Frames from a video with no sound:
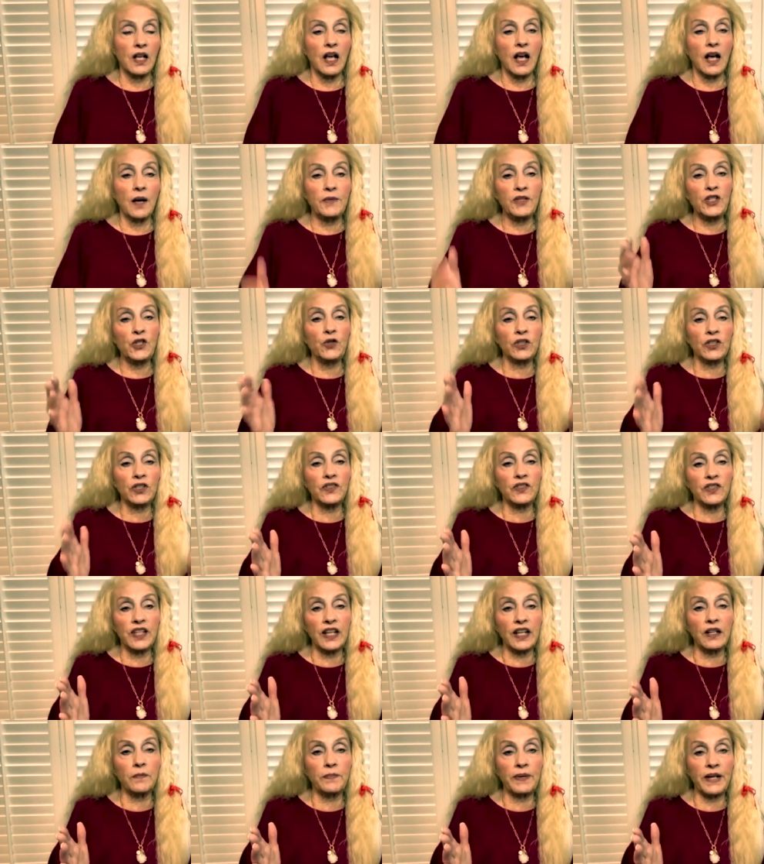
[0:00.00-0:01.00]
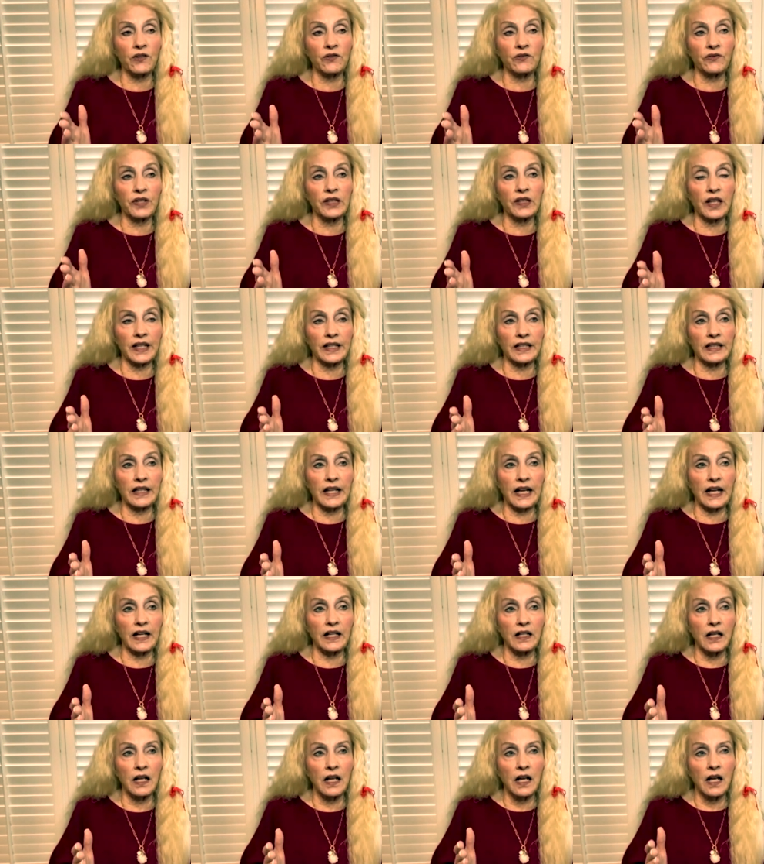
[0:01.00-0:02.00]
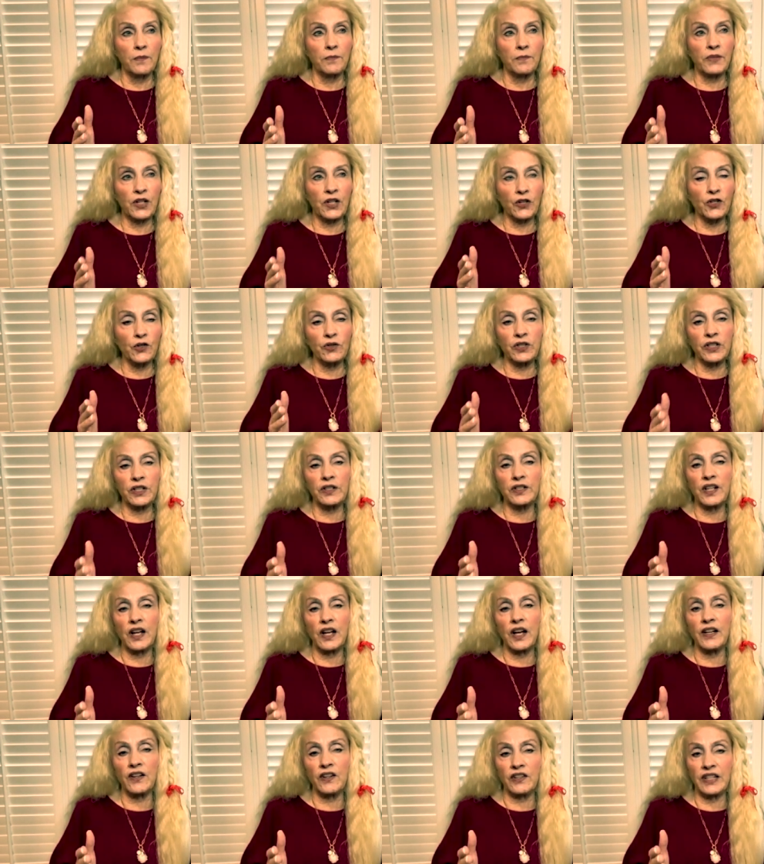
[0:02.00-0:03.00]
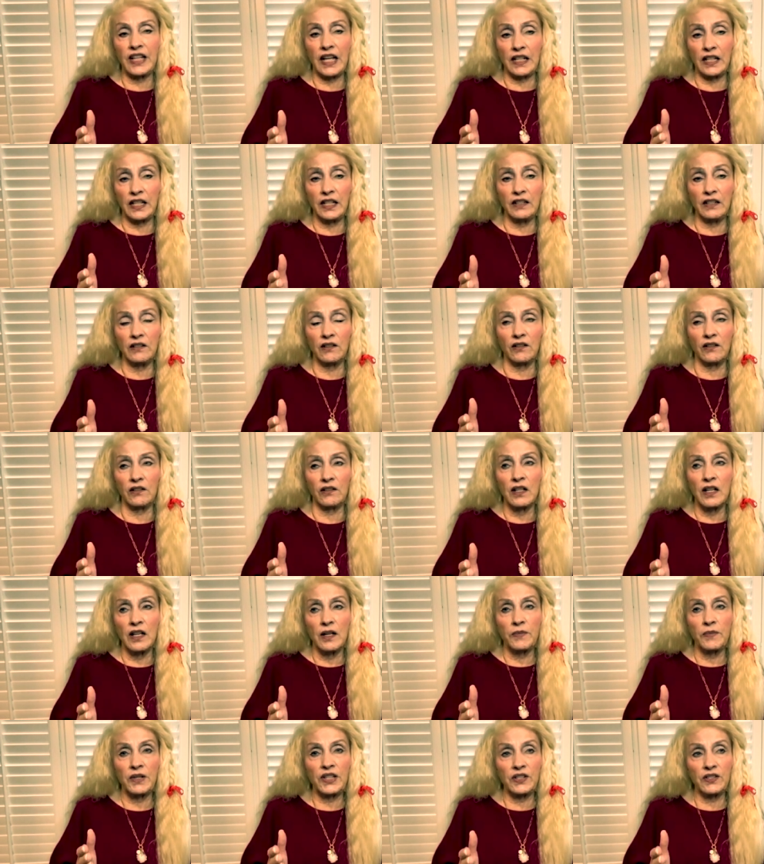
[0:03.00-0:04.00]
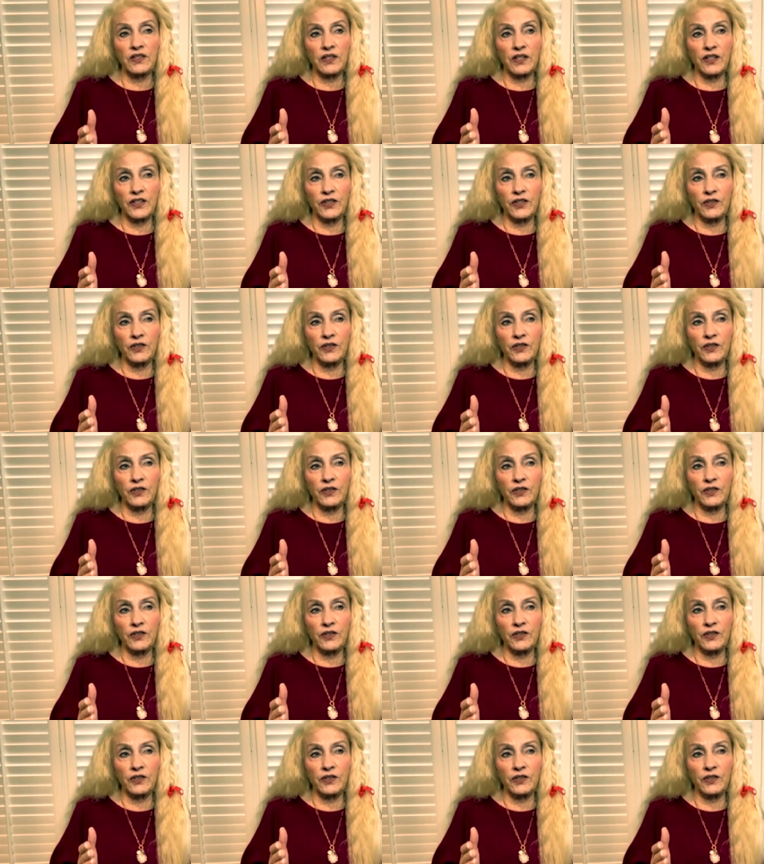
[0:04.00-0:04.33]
I mean, you can right. set a boundary like that, but are you going to die on that hill? Because right.